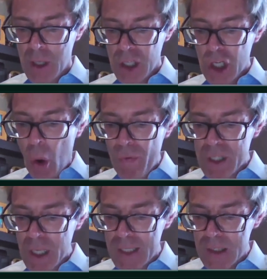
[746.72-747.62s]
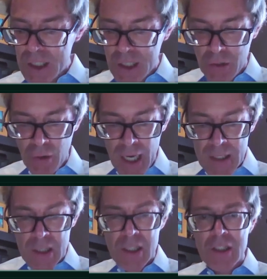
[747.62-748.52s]
The COVID-19
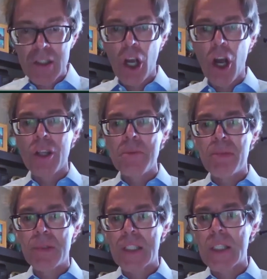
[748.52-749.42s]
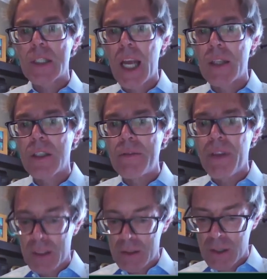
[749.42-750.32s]
crisis is an unprecedented
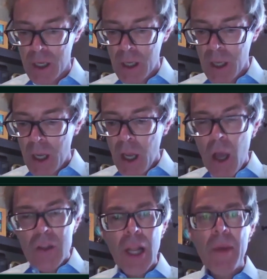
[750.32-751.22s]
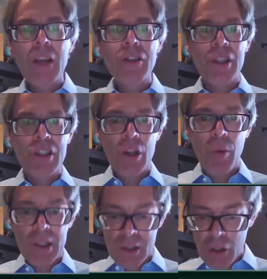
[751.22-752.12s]
event. So let me ask you this
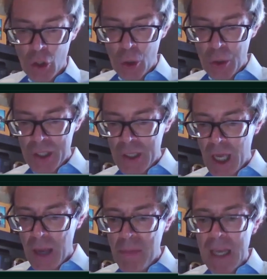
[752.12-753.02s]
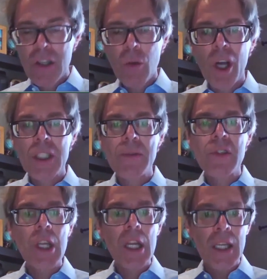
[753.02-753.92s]
question, Goldy. Based on what you've
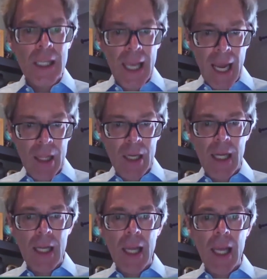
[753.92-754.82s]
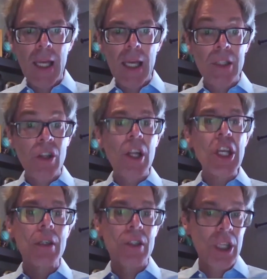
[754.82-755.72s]
seen in Canada and the
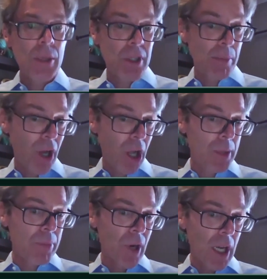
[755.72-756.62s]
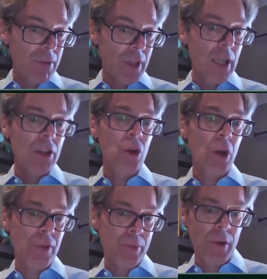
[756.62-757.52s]
leadership in the public, private, and the
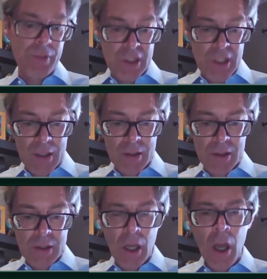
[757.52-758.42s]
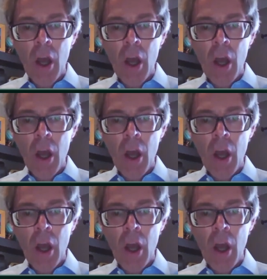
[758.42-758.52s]
not-for-profit sectors,